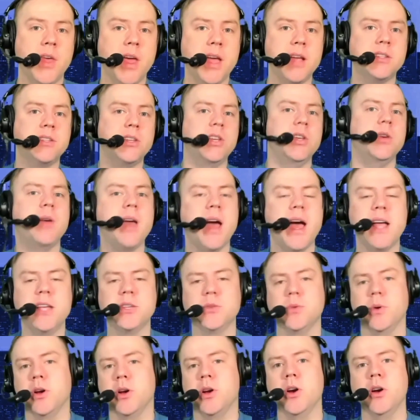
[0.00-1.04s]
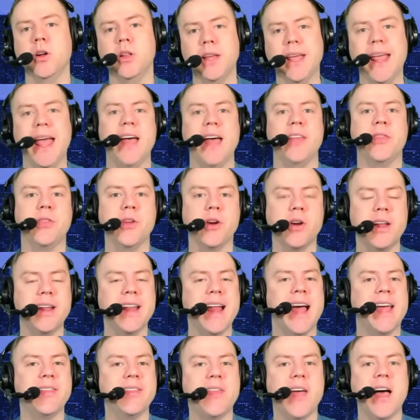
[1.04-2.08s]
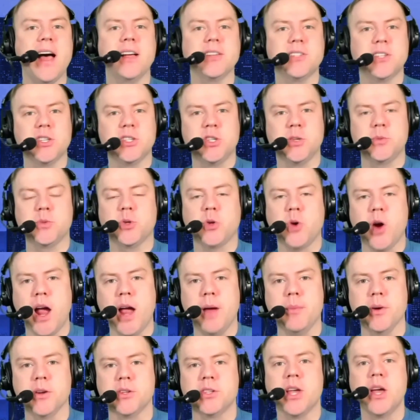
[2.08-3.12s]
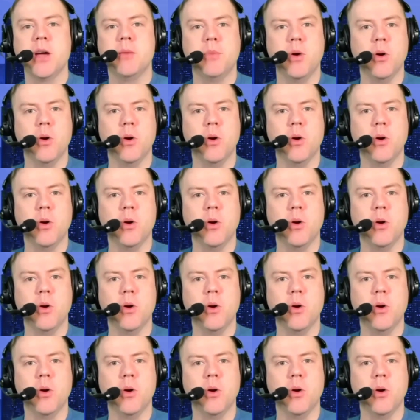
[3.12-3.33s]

Thanks to you guys, we're currently at 39,000 subscribers,